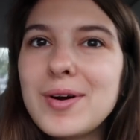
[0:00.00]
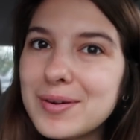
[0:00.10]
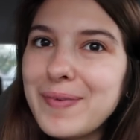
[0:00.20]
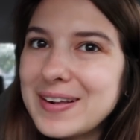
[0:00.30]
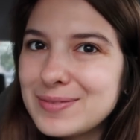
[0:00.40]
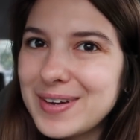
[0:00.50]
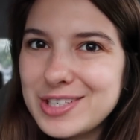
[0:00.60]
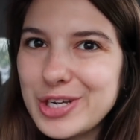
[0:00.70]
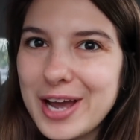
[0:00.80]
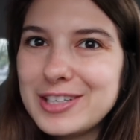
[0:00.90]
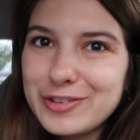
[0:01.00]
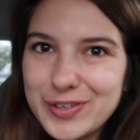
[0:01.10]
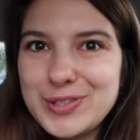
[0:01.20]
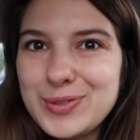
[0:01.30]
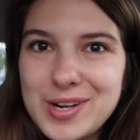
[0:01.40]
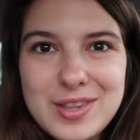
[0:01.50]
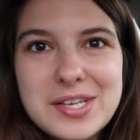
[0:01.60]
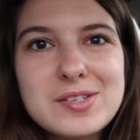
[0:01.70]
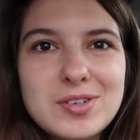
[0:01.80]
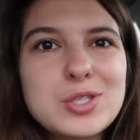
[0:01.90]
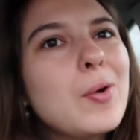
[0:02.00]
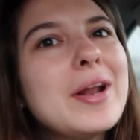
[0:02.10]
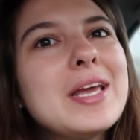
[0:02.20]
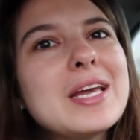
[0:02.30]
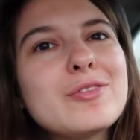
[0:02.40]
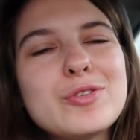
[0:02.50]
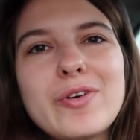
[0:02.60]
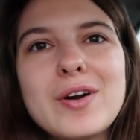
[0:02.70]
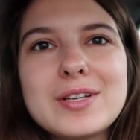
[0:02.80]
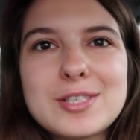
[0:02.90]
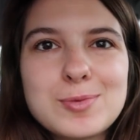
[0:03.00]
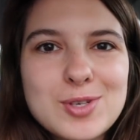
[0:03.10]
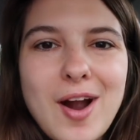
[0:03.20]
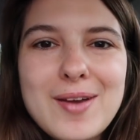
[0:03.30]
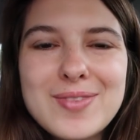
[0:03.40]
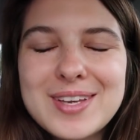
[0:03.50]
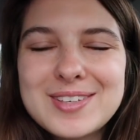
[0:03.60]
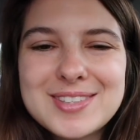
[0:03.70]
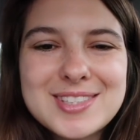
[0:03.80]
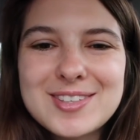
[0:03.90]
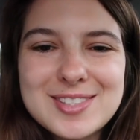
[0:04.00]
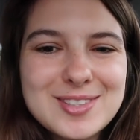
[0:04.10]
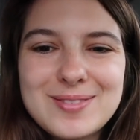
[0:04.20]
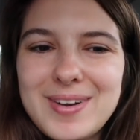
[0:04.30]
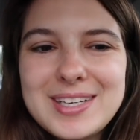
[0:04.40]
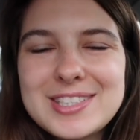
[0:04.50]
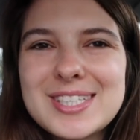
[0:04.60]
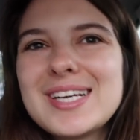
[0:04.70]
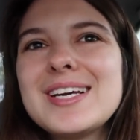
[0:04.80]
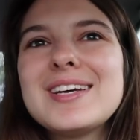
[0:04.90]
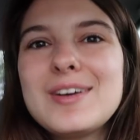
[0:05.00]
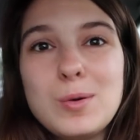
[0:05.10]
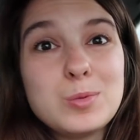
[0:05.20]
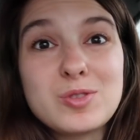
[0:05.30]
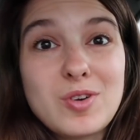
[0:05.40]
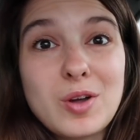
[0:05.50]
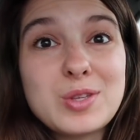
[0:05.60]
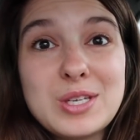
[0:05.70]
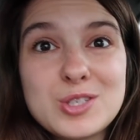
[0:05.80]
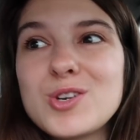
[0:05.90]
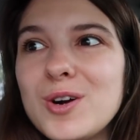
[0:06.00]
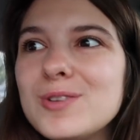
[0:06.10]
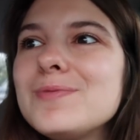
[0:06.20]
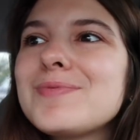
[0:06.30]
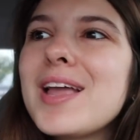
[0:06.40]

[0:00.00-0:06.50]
Welcome back to my channel. If you're new here, thanks for joining, and if you've already subscribed, thank you so much. Almost forgot the intro.